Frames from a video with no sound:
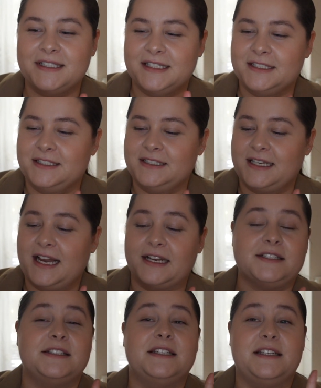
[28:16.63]
this is
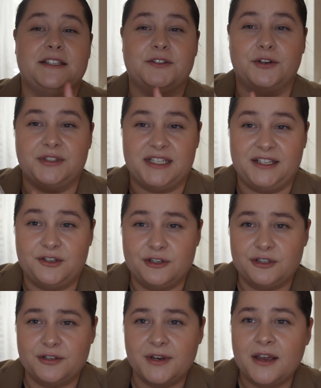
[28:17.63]
actually
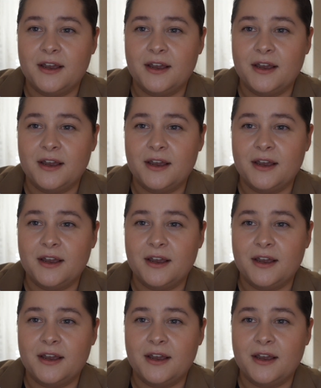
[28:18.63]
discontinued,